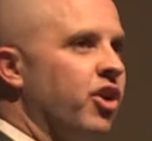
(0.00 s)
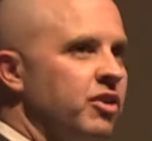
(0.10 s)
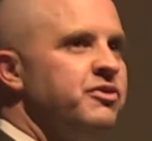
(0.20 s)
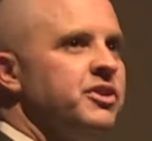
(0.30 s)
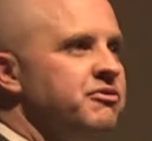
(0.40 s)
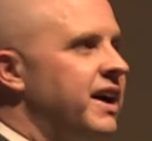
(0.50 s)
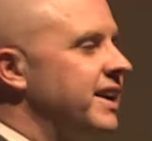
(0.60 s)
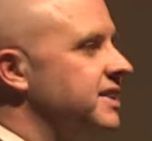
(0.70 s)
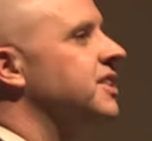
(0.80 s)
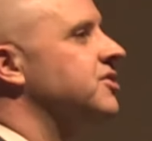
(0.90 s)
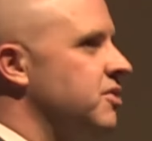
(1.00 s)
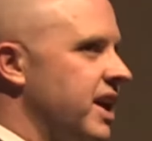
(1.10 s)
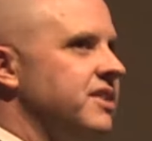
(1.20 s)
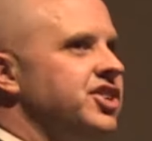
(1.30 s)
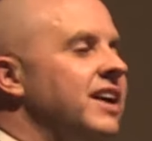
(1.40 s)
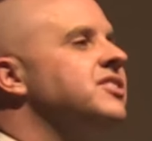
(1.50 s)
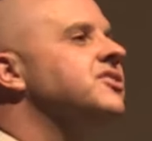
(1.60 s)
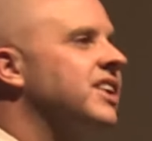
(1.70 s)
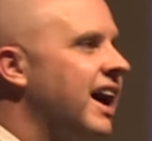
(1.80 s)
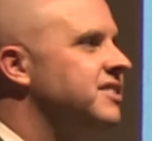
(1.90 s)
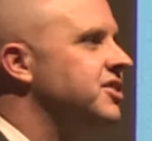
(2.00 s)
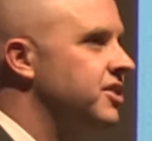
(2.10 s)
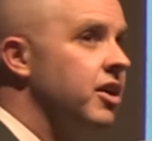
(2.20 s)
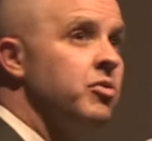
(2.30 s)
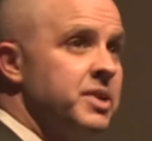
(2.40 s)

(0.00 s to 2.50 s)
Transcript: Garfield finally says, okay, Johnson's got to go.